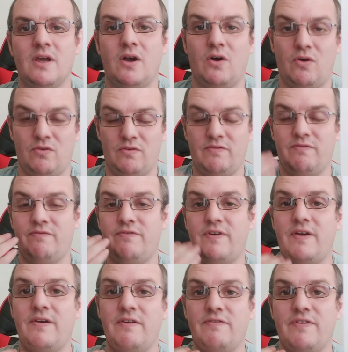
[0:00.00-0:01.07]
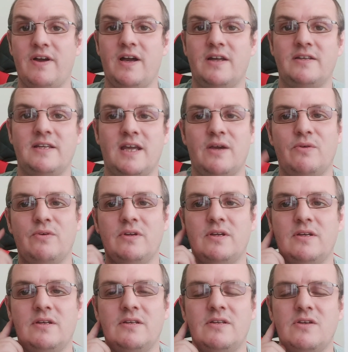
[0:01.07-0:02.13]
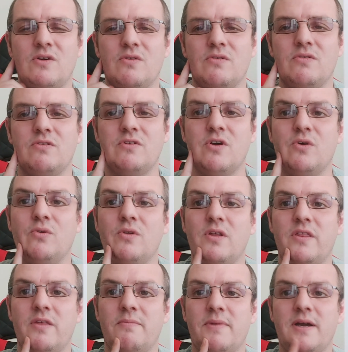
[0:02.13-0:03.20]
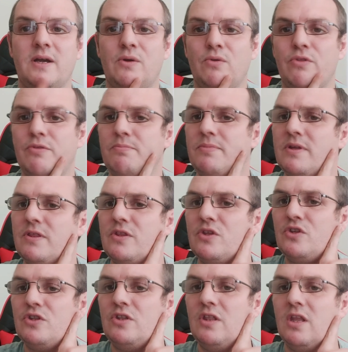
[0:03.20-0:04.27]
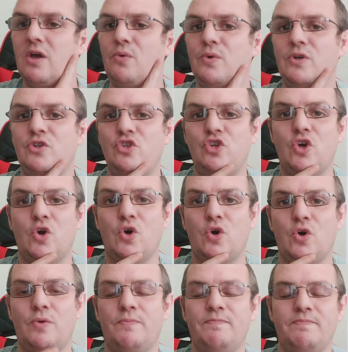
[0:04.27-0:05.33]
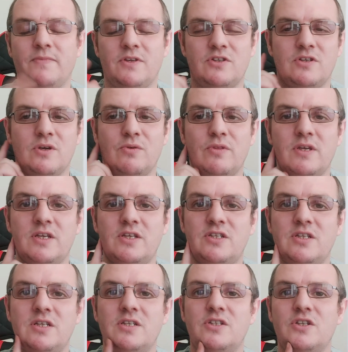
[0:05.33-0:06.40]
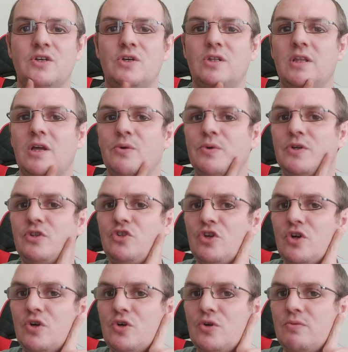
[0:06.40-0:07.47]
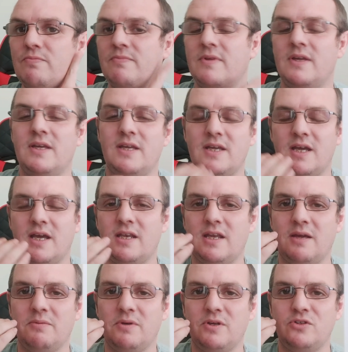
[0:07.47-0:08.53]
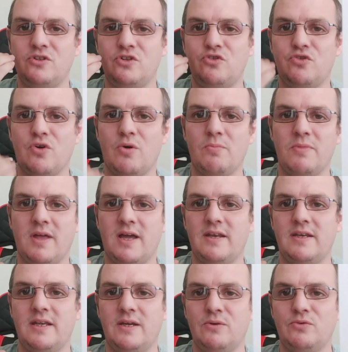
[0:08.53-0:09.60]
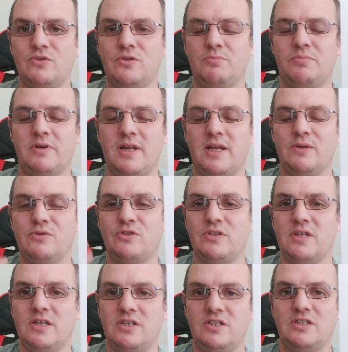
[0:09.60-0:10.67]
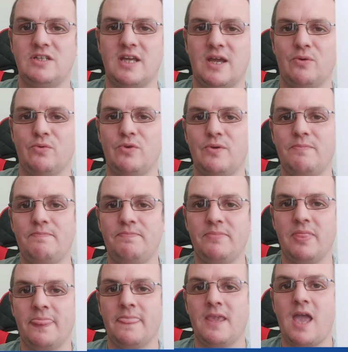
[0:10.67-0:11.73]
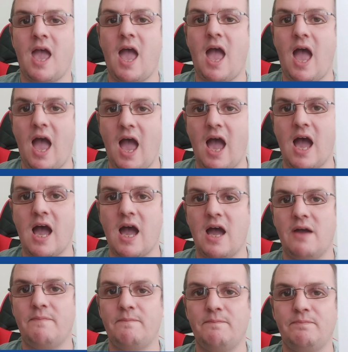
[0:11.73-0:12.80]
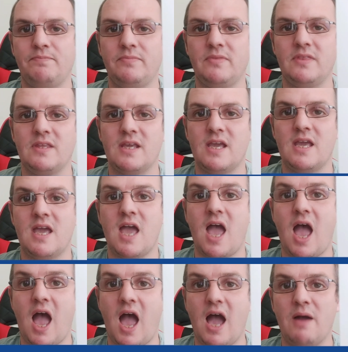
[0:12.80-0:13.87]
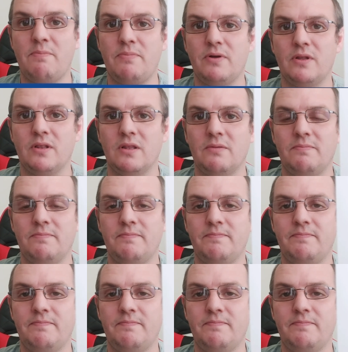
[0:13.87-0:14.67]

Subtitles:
or very far down, not only the mouth but the lower jaw. So this is your lower jaw, and I'm going to drop that now to pronounce this sound. A, apple.